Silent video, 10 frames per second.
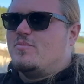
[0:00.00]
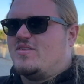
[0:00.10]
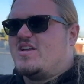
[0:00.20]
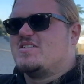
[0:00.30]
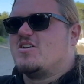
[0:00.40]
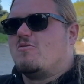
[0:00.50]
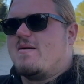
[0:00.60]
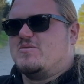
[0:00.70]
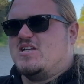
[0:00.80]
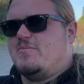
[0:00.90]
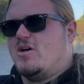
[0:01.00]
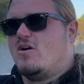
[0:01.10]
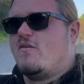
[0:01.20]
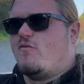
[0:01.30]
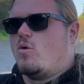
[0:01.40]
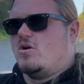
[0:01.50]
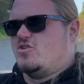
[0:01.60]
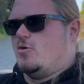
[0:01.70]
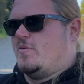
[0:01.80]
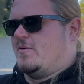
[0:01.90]
But I think that's gonna wrap us up here for our
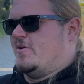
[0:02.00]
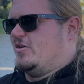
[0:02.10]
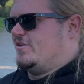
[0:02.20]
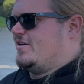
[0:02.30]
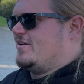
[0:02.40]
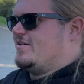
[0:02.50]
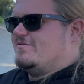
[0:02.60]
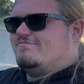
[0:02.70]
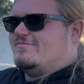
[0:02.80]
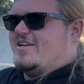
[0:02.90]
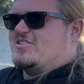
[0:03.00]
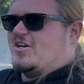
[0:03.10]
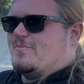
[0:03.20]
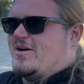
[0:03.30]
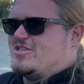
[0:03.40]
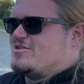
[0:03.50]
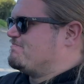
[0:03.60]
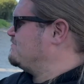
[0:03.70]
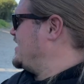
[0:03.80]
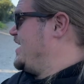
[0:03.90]
tow pig build. It's on a budget,
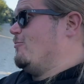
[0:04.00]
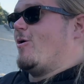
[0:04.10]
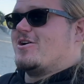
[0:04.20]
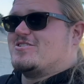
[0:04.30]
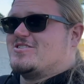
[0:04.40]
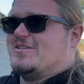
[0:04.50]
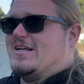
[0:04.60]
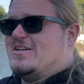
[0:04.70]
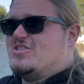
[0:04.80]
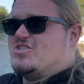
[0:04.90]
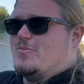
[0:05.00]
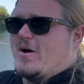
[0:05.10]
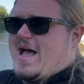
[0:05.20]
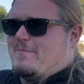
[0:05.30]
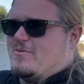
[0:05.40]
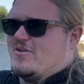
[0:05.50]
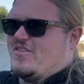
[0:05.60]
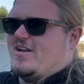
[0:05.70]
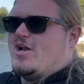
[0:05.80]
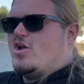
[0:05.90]
it works, super happy with
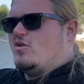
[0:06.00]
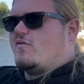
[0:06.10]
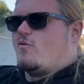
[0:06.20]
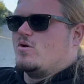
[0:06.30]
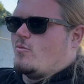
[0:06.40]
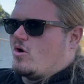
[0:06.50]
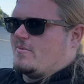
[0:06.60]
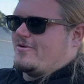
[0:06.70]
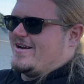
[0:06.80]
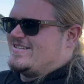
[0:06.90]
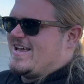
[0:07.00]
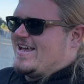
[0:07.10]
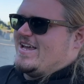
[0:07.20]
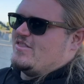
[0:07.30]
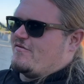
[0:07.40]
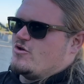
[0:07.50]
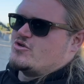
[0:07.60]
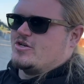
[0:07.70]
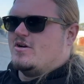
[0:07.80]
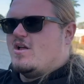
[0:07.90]
it. Look forward to more upgrades in the
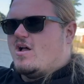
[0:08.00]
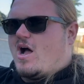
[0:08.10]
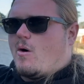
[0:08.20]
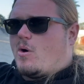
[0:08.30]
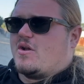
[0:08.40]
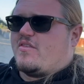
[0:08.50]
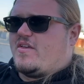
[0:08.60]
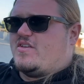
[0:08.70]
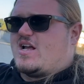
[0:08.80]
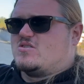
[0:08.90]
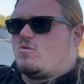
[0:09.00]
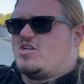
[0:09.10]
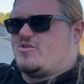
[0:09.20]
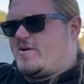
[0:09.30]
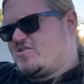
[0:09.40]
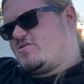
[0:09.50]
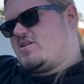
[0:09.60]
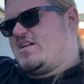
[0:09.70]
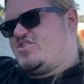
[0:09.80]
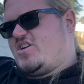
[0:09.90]
future. I want to thank you guys for watching. Make sure to
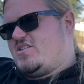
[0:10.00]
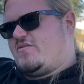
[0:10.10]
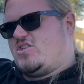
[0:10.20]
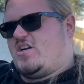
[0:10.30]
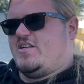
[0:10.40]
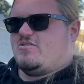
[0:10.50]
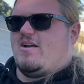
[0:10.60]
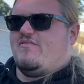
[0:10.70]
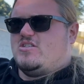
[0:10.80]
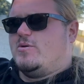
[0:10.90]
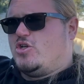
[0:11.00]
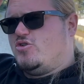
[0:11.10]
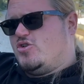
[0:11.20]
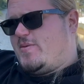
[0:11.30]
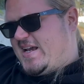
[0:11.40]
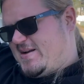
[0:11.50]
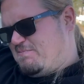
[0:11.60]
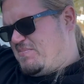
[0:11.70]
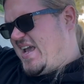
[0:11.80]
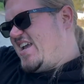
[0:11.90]
subscribe to the channel. Follow us on Instagram, Facebook, YouTube, and
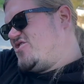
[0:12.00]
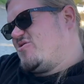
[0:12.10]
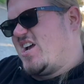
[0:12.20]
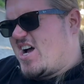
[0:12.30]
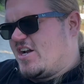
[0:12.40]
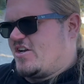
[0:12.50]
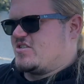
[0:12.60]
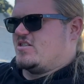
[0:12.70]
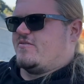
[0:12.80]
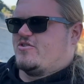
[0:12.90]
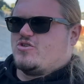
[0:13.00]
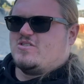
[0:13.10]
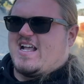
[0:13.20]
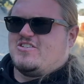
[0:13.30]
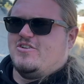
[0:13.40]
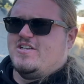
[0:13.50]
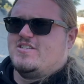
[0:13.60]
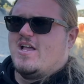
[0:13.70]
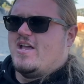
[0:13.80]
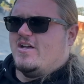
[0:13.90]
Patreon. You also see us for shirts, hats, hoodies,
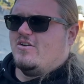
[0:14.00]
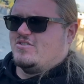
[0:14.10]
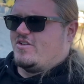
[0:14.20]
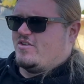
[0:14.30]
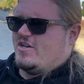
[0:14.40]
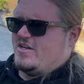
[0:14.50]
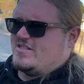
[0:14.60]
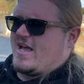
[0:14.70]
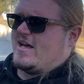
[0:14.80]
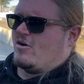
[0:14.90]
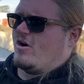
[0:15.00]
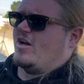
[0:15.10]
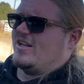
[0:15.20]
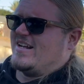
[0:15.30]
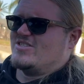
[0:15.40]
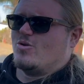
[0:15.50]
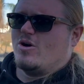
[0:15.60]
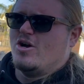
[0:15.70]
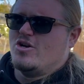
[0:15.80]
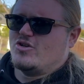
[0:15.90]
and all those other goodies at our online store,
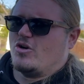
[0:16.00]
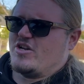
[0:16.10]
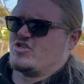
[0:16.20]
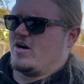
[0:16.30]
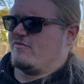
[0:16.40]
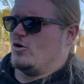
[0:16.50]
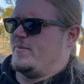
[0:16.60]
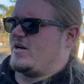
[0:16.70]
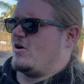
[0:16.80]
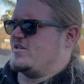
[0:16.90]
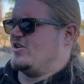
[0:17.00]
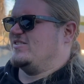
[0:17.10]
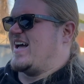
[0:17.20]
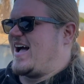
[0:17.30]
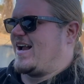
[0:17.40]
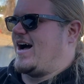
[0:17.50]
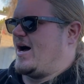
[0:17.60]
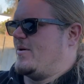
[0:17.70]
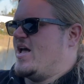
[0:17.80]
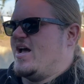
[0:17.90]
Dirt Nation Off-Road,
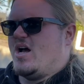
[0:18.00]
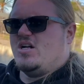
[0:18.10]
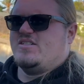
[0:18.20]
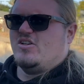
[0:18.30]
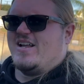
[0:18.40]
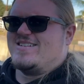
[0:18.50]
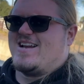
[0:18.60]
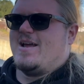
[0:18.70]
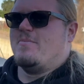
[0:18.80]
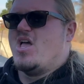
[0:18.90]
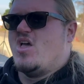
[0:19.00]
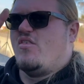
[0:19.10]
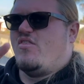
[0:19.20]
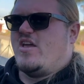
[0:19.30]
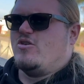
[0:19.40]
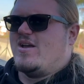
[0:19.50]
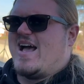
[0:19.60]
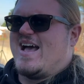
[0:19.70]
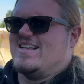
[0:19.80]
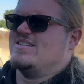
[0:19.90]
BigCartel.com. Until next time, thank you
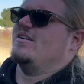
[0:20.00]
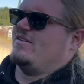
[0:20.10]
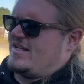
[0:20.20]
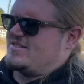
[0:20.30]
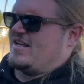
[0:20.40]
guys. Let's